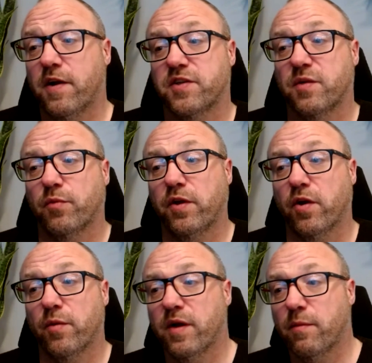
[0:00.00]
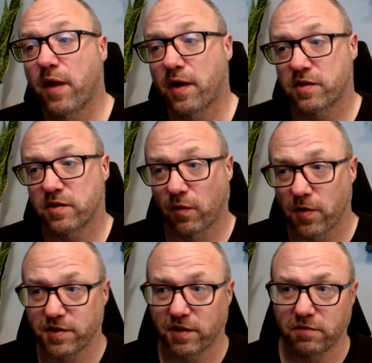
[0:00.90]
years in procurement, managed
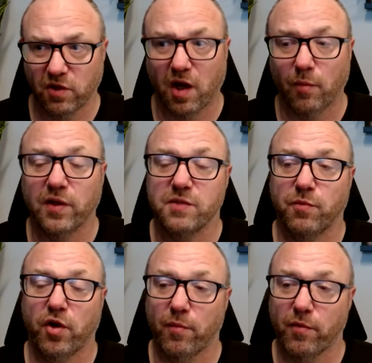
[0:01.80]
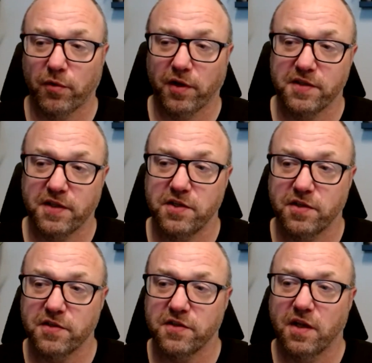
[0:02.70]
large and complex procurement
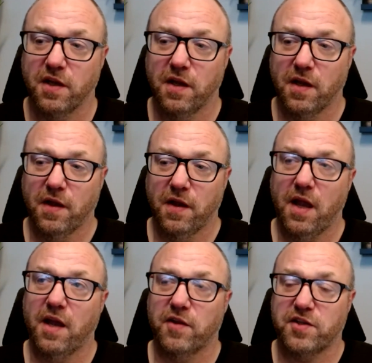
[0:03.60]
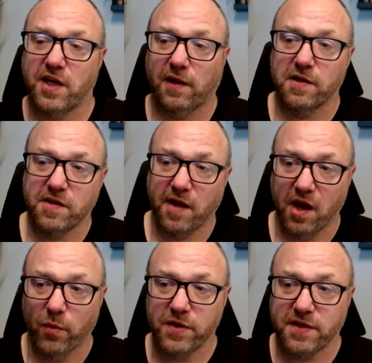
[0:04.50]
organizations. And the challenge that I
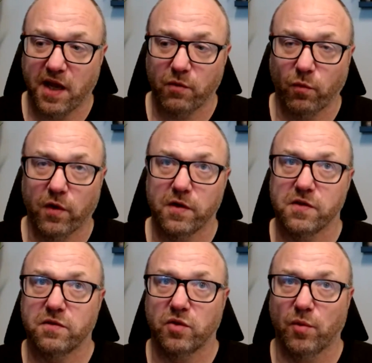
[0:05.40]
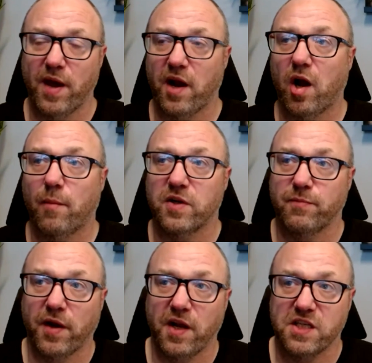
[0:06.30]
always had was no matter how much
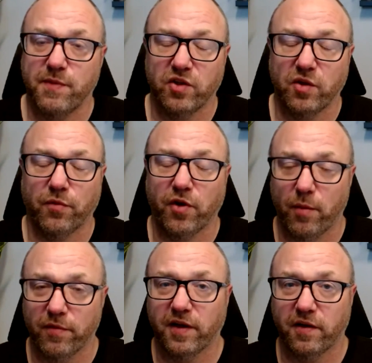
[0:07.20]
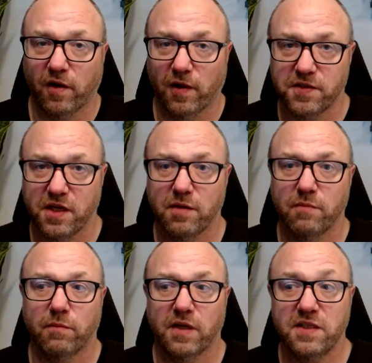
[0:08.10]
money I spent on procurement technology,
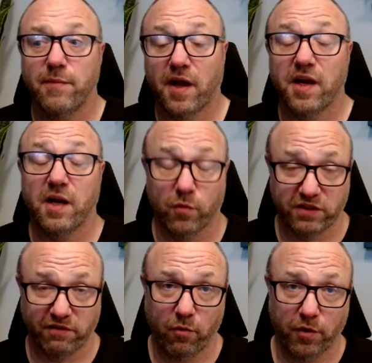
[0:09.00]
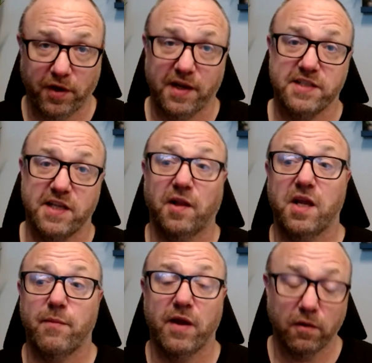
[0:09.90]
my team and I did most of our work in Excel and
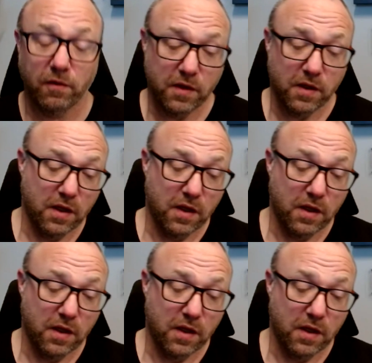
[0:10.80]
email.